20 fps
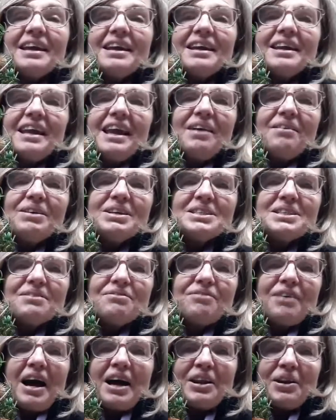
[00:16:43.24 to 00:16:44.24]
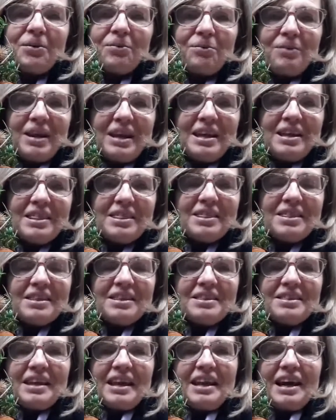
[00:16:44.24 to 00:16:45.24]
Here is the final wreath
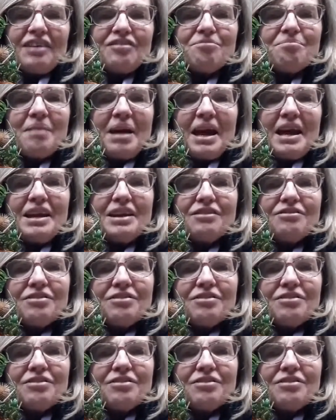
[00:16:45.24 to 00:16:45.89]
that I've made